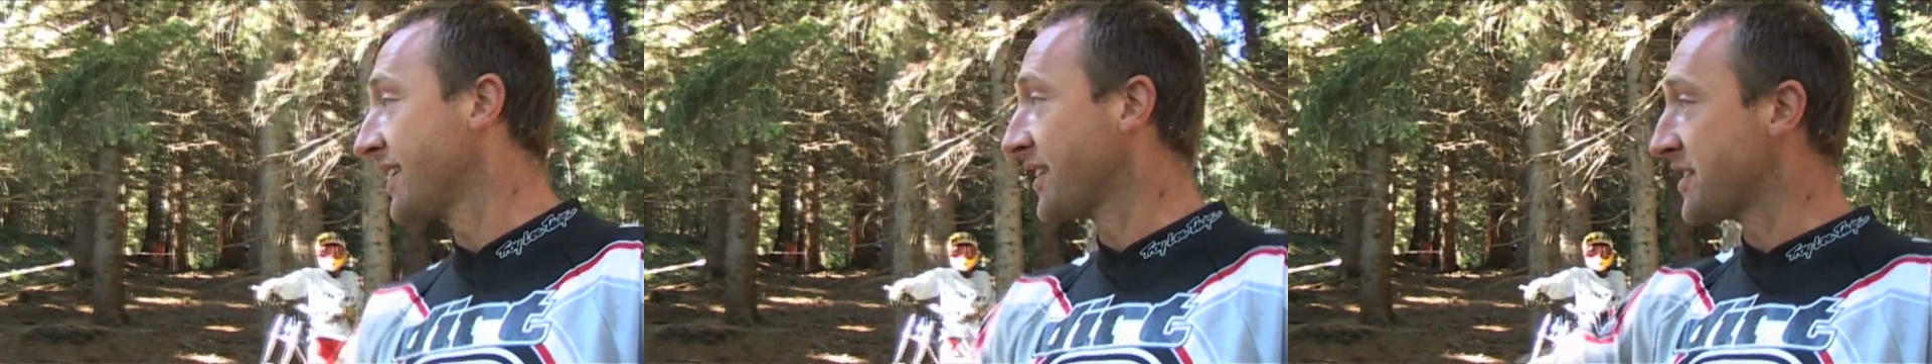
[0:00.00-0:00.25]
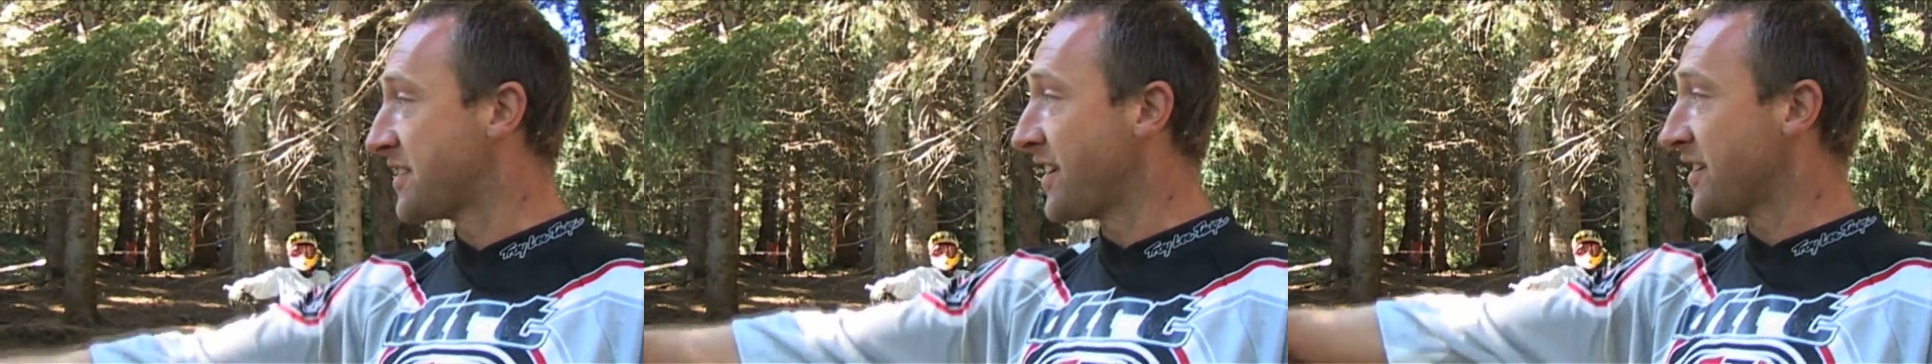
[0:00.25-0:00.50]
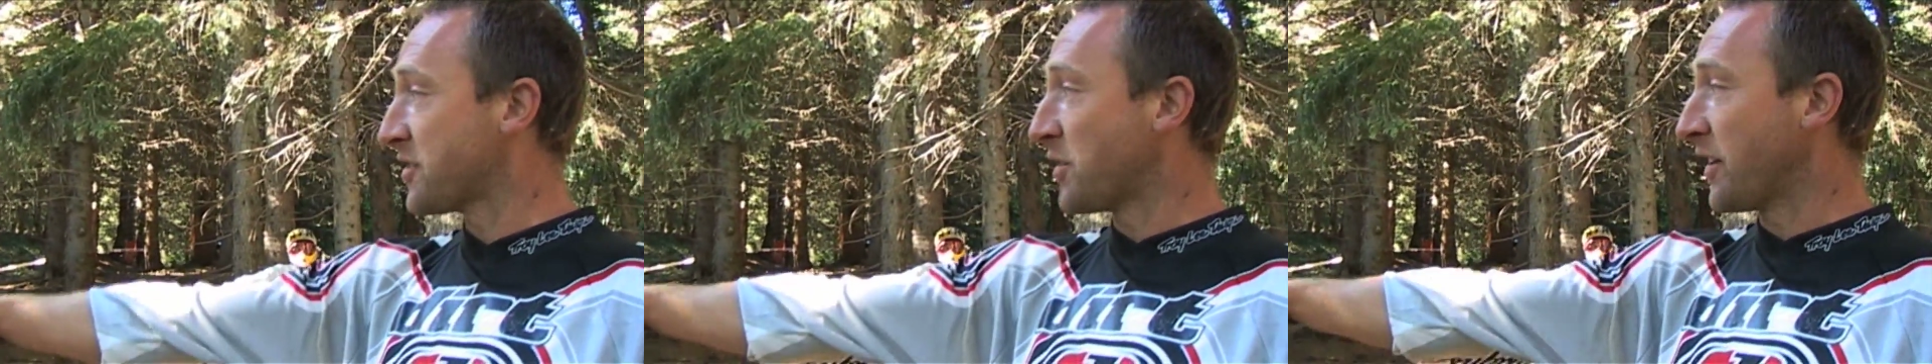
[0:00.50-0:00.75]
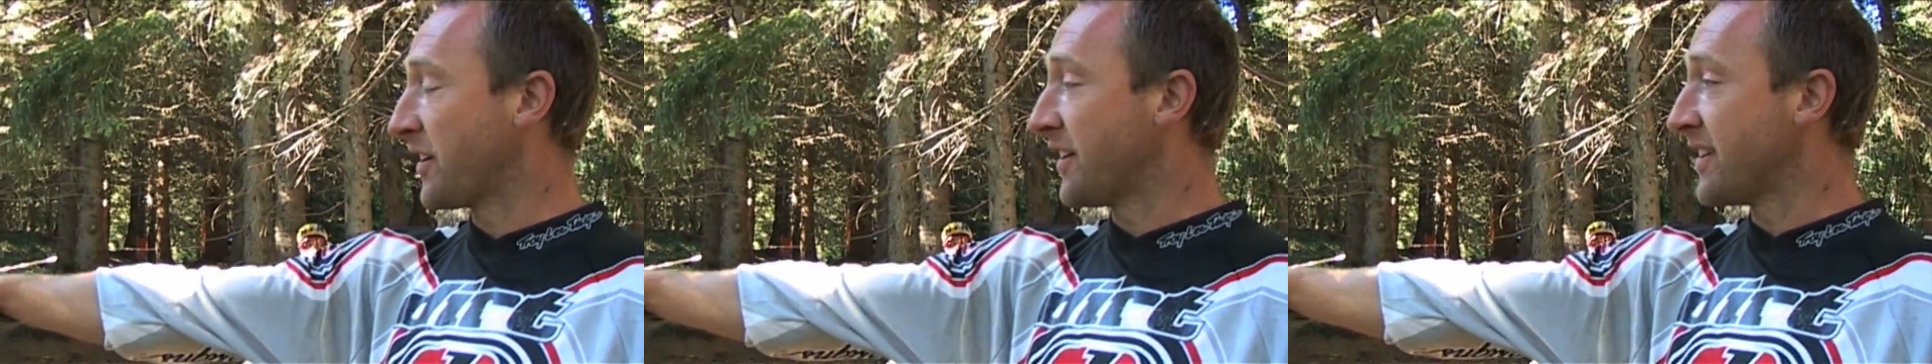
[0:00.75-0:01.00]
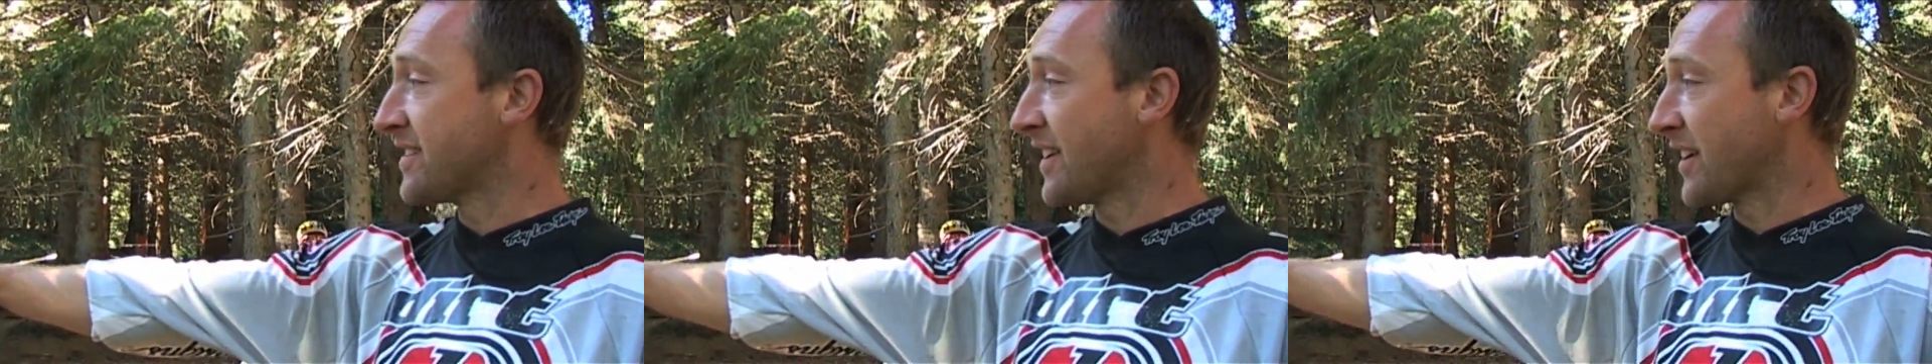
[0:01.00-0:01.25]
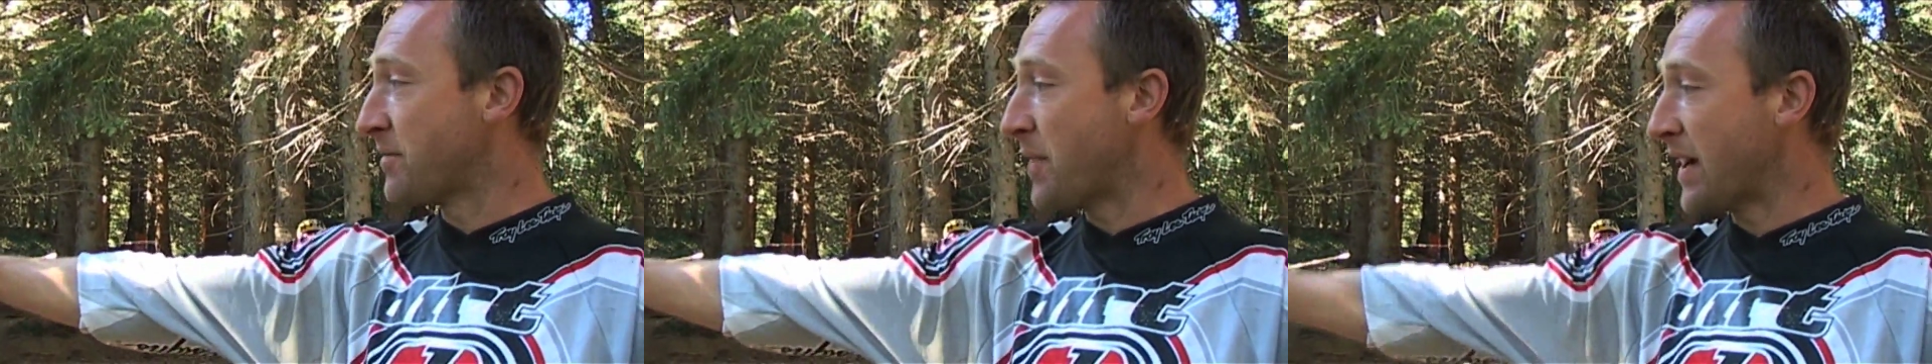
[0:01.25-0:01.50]
Because here it's quite good, there's
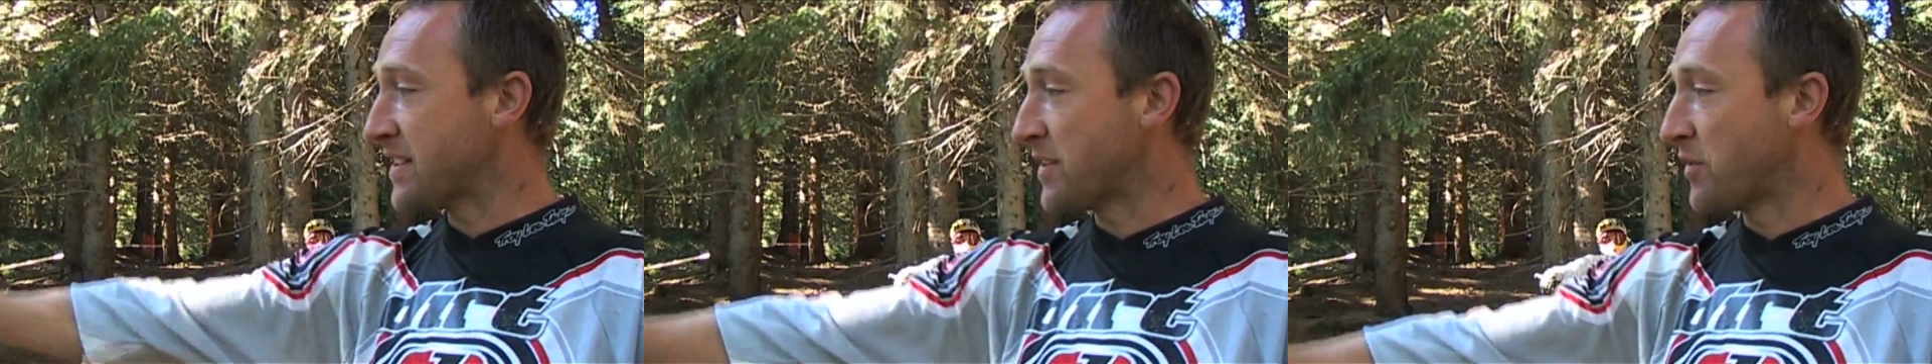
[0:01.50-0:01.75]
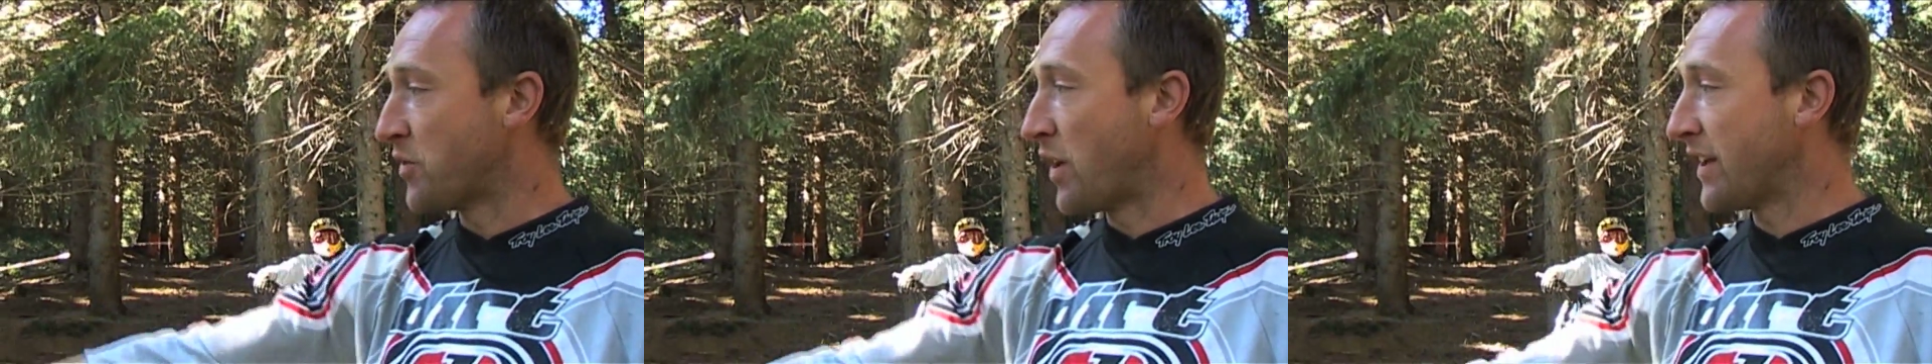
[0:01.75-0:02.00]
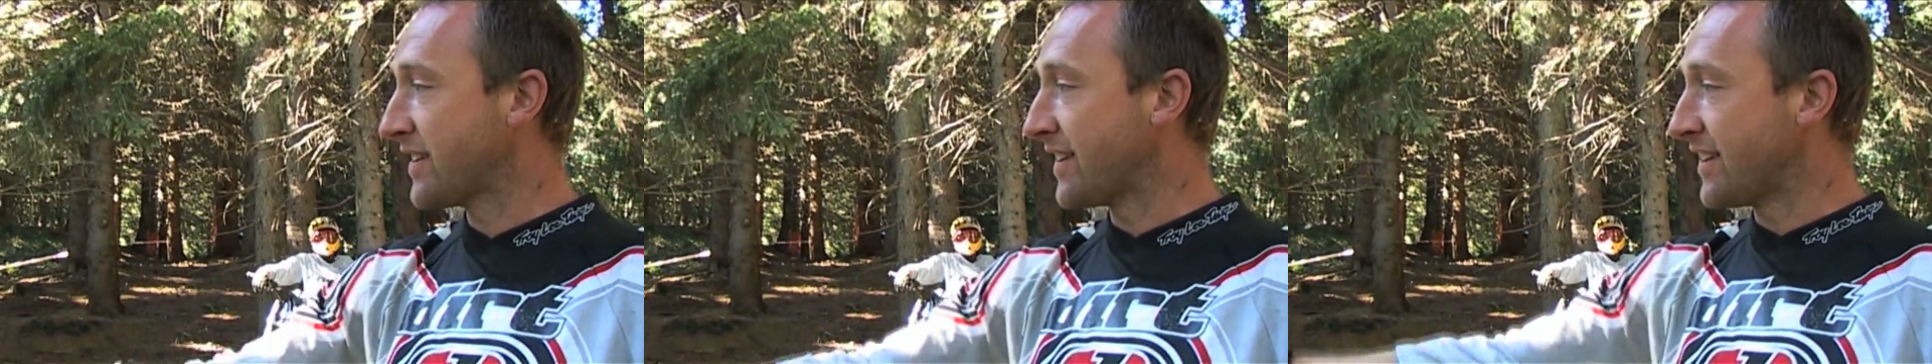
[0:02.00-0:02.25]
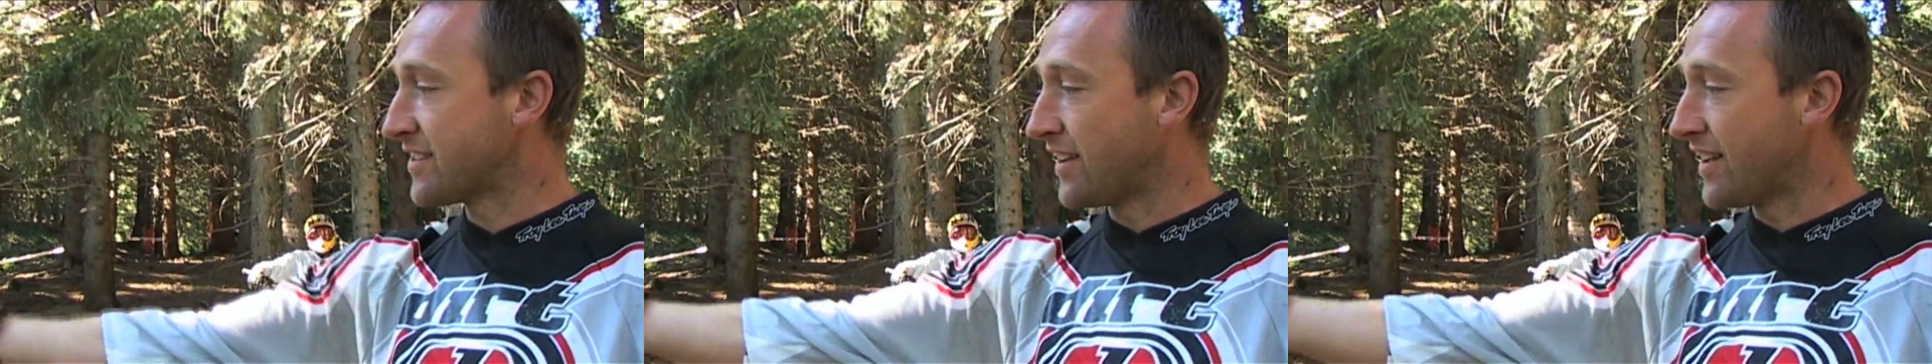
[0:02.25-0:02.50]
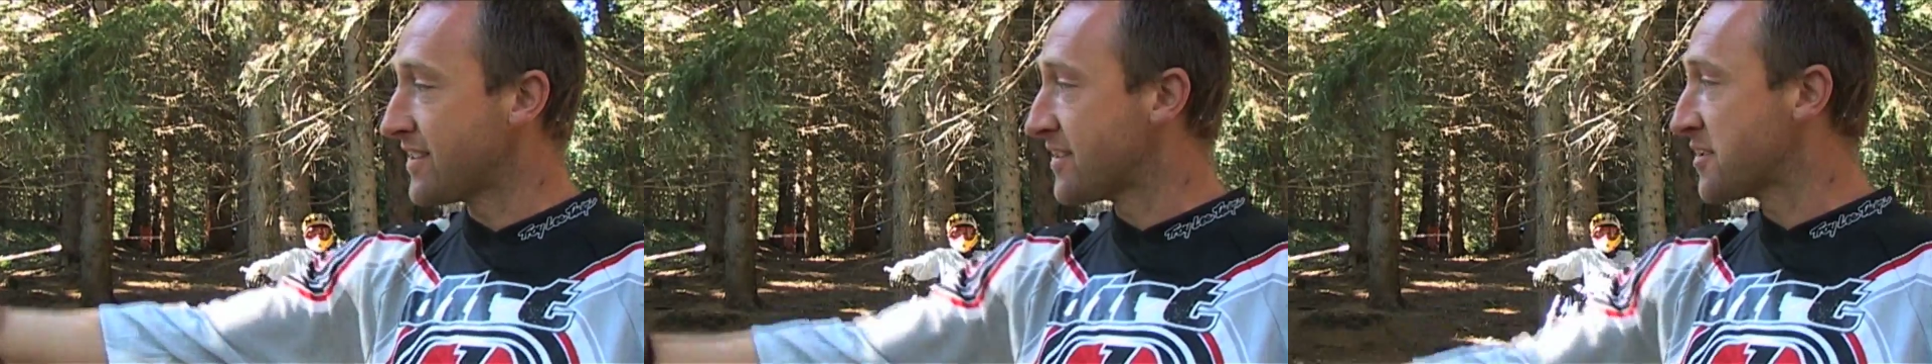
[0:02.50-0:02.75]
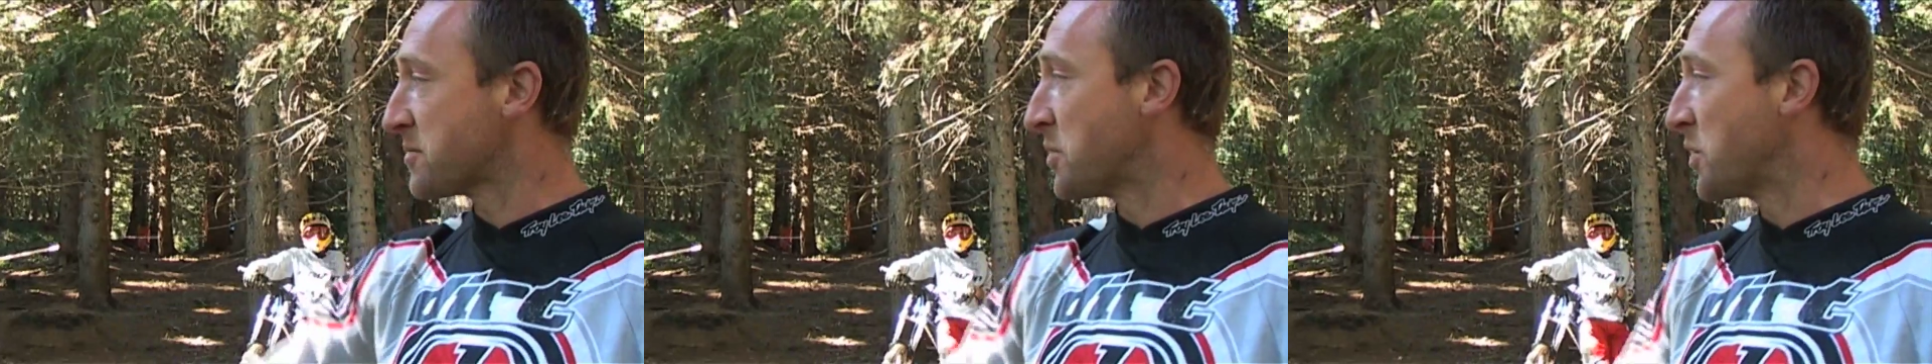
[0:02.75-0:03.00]
like a massive rut and it's nice
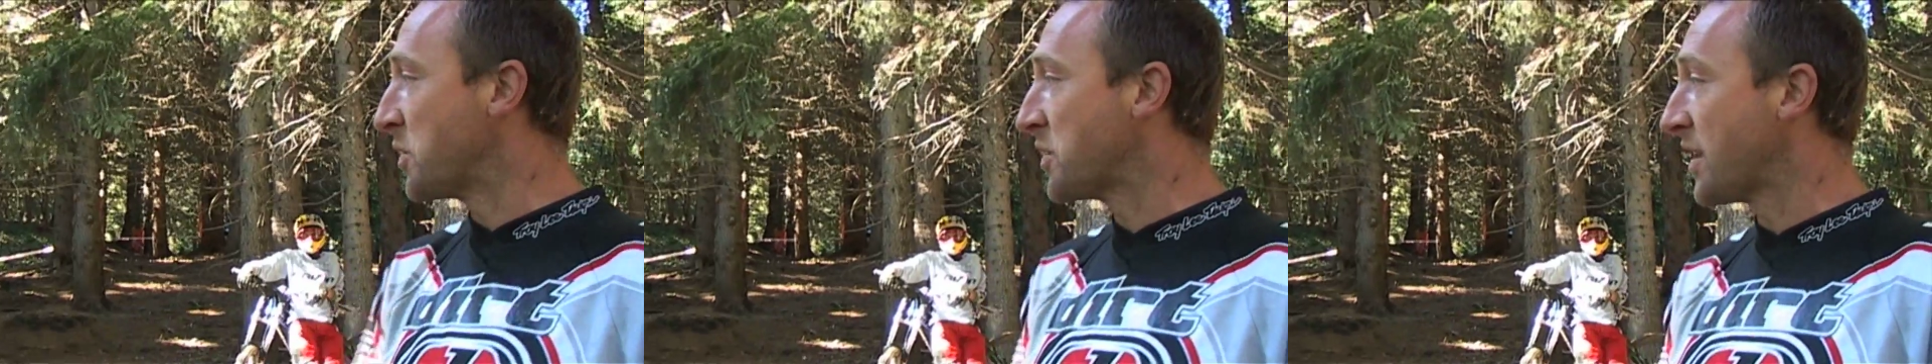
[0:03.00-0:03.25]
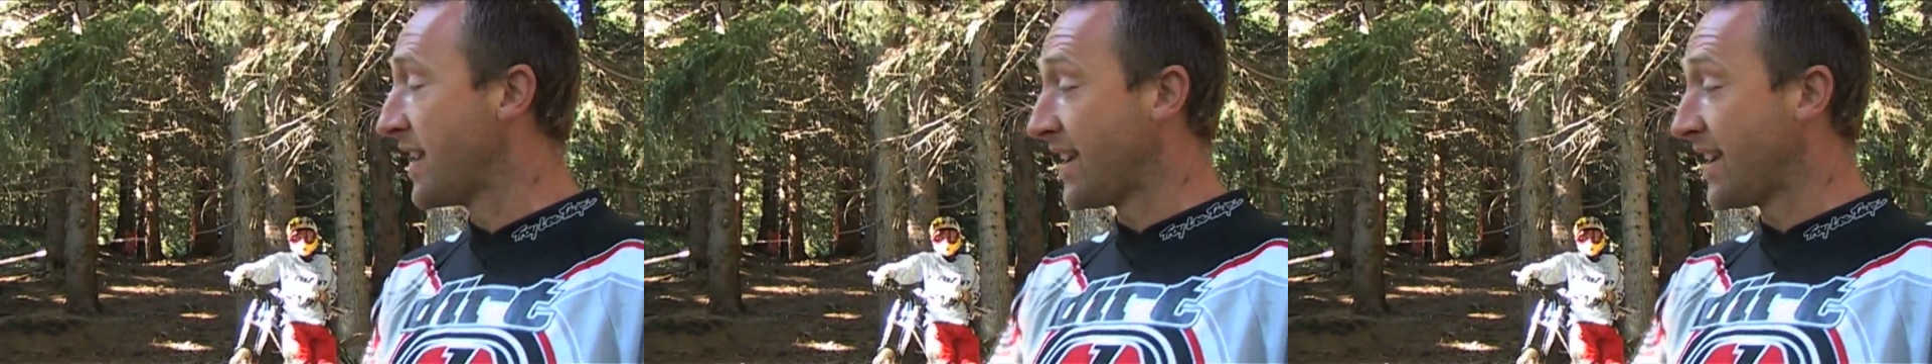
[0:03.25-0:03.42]
and smooth.